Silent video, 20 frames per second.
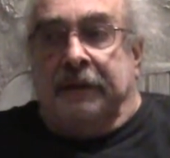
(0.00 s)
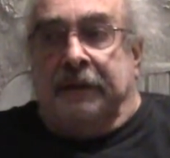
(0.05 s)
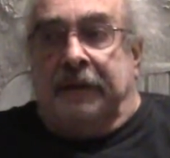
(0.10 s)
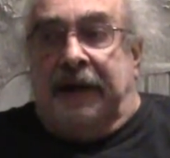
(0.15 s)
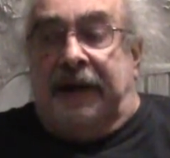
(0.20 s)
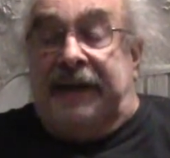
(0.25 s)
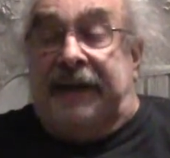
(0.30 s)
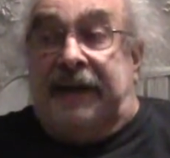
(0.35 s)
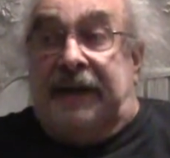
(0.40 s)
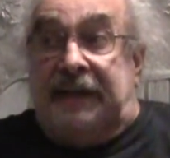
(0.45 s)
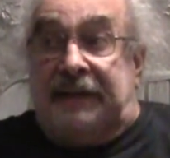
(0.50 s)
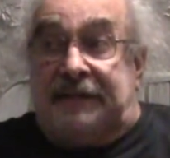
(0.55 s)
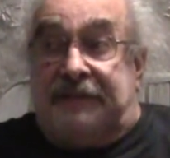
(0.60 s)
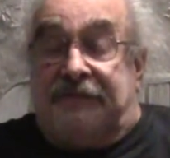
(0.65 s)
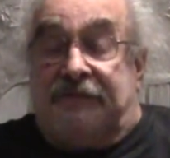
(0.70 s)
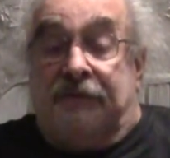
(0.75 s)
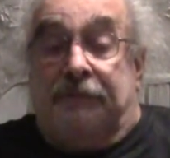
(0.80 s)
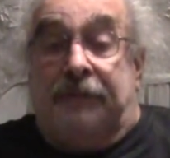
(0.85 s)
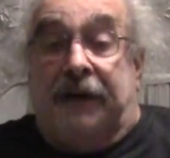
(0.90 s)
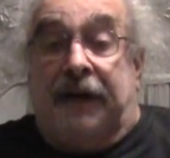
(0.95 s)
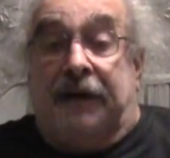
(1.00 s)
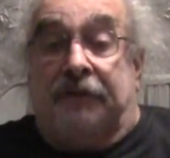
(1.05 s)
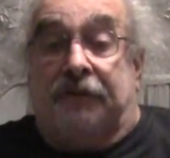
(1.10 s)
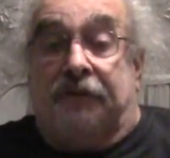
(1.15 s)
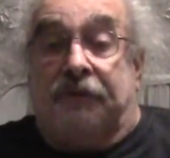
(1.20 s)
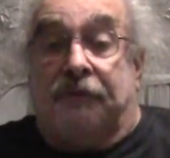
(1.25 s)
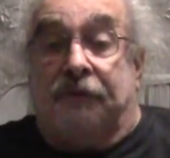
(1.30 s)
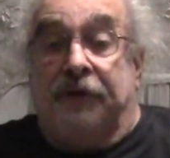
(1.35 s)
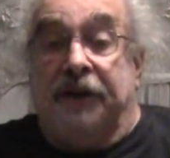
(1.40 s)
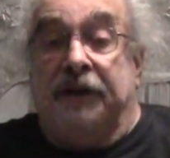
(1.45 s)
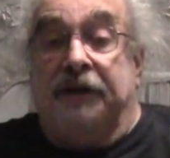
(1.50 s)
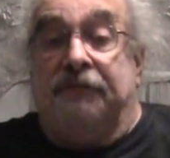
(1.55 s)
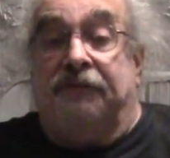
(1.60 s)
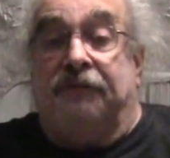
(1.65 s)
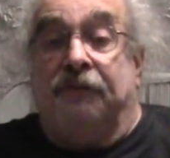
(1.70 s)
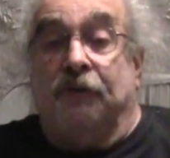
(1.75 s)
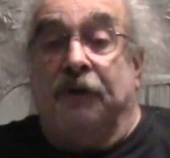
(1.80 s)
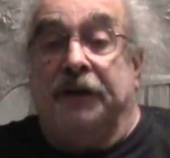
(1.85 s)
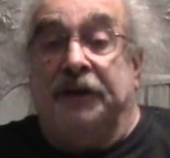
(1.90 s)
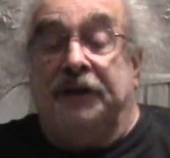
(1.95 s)
I guess for about three or
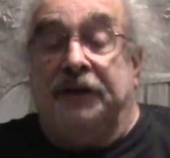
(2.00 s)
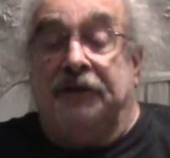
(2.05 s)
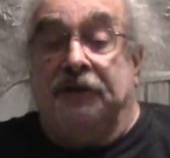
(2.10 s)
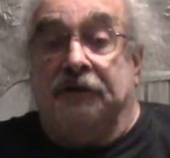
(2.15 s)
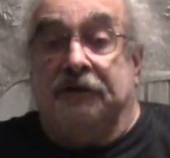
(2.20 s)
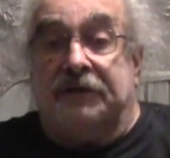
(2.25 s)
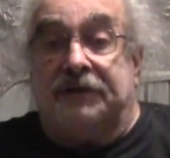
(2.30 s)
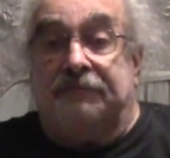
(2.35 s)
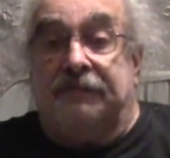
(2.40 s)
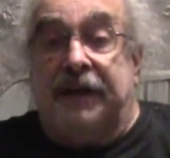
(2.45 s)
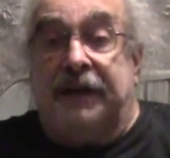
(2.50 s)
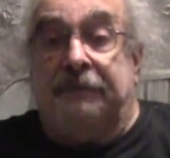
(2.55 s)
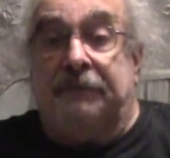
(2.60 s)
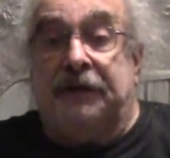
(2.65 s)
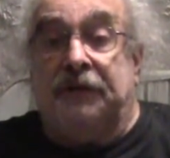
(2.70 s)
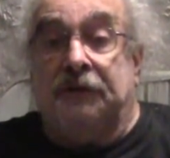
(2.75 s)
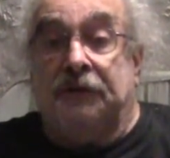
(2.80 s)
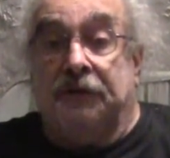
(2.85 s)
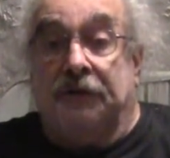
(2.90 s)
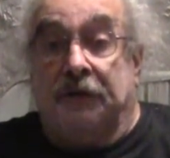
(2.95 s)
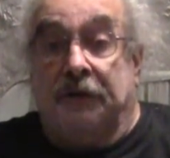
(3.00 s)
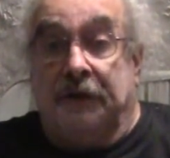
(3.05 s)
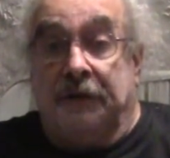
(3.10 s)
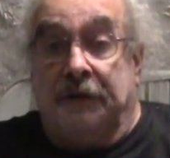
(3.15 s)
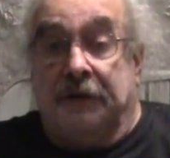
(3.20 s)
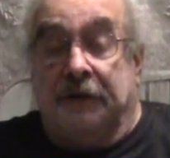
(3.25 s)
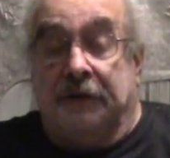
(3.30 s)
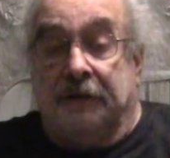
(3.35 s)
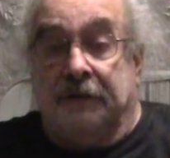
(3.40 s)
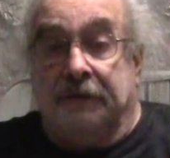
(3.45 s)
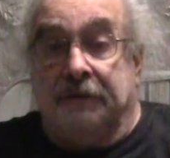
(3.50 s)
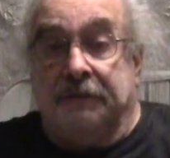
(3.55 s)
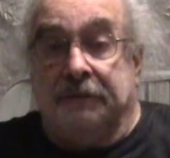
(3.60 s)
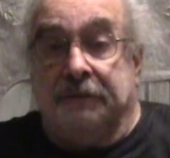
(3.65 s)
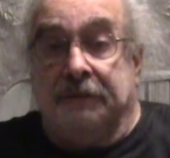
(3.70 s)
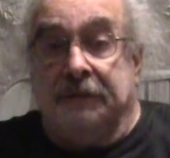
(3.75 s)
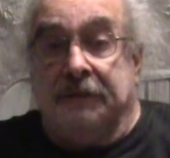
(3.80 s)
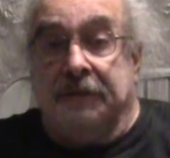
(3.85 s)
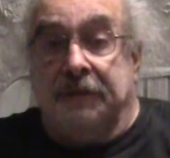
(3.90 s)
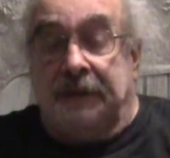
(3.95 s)
four years, maybe longer.
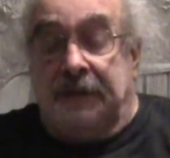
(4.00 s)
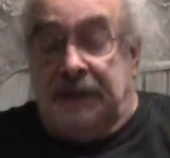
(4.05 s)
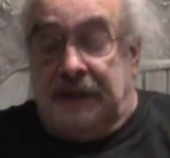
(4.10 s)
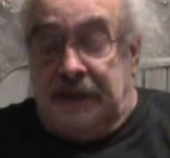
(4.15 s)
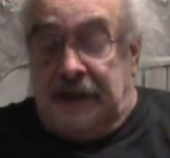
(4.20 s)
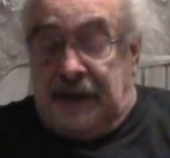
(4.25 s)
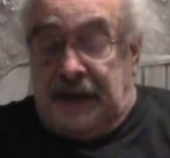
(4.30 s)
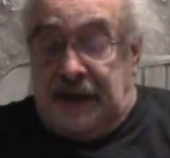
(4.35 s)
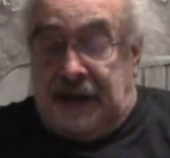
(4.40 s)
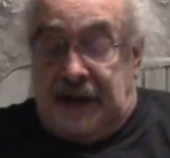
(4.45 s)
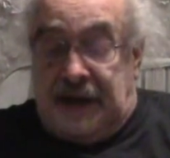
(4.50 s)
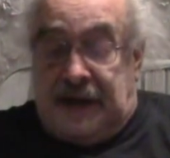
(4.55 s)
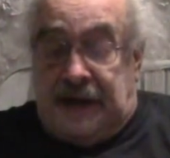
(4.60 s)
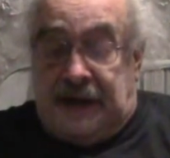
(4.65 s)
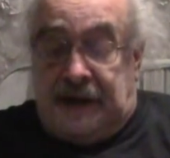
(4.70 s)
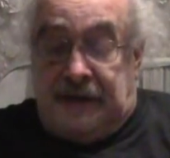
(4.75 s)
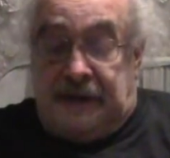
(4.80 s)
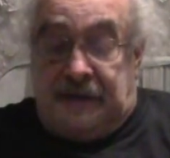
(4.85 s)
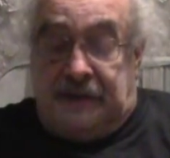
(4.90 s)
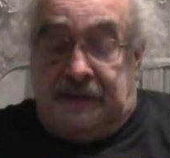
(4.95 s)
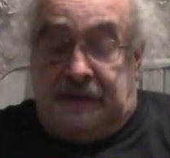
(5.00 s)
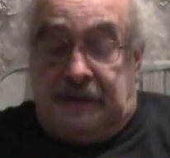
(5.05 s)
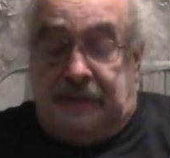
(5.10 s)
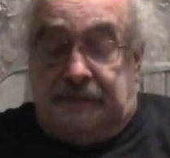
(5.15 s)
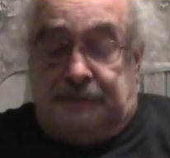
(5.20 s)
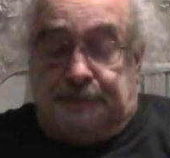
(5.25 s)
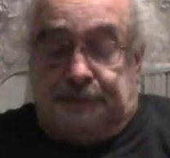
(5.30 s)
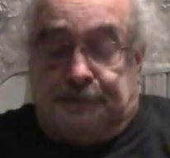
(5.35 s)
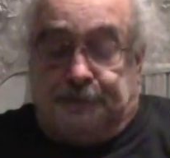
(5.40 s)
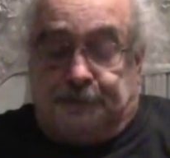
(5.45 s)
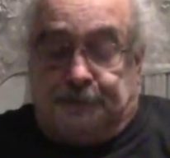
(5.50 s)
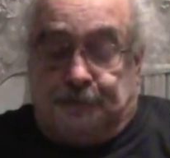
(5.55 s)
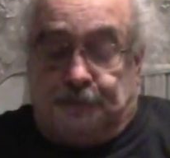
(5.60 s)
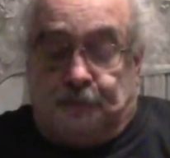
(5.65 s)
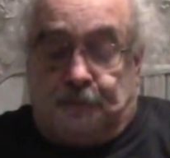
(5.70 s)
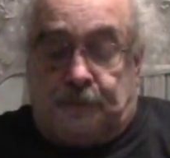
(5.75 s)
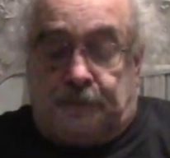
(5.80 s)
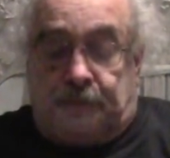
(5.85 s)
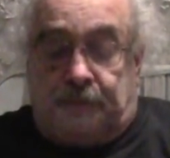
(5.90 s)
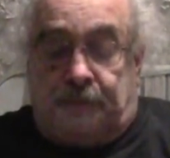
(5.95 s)
And
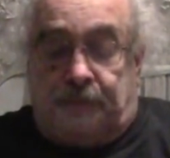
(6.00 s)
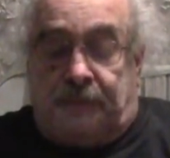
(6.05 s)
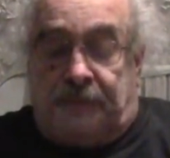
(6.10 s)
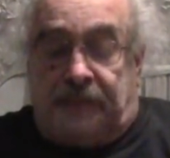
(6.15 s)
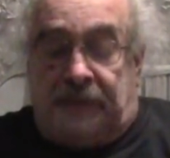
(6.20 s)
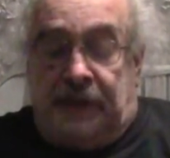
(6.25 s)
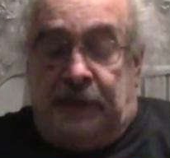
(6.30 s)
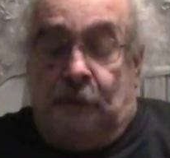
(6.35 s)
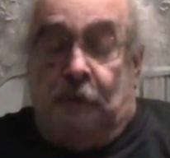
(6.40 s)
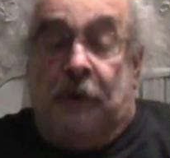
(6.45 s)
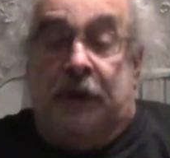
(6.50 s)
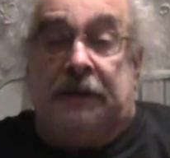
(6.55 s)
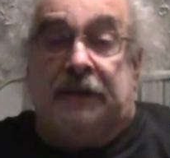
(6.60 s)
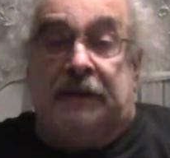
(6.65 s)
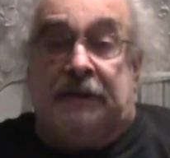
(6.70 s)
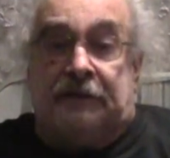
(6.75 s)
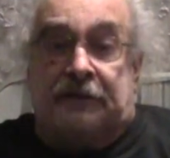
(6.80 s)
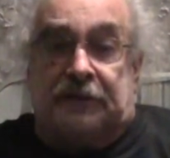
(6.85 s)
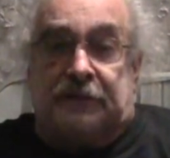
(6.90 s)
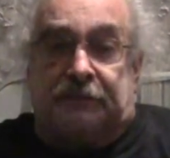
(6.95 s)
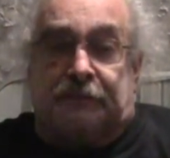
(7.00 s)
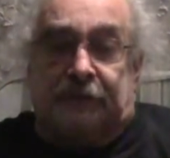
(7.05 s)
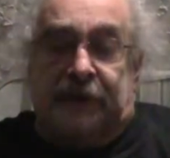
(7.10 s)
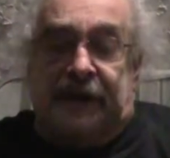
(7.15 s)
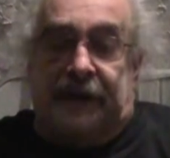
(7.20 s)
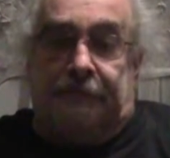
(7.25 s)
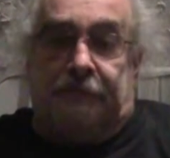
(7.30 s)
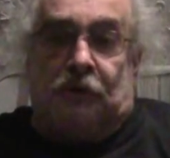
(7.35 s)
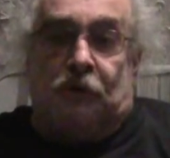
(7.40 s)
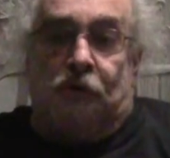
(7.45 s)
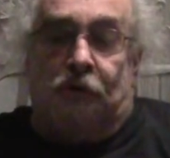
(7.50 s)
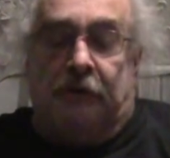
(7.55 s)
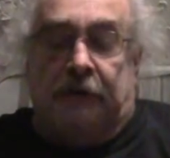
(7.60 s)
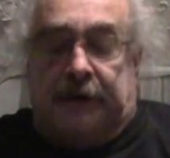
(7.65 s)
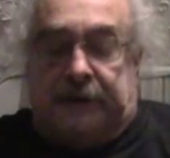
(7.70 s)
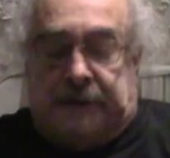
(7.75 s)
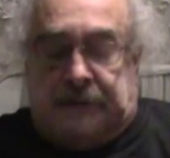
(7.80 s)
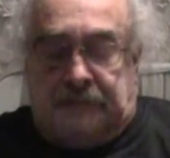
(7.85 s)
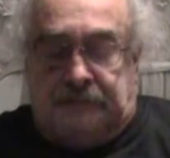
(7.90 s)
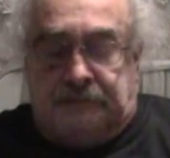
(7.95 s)
it went to the Supreme
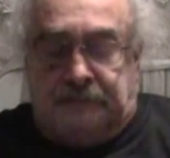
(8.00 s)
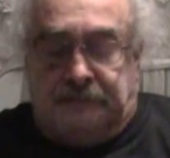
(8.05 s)
Court.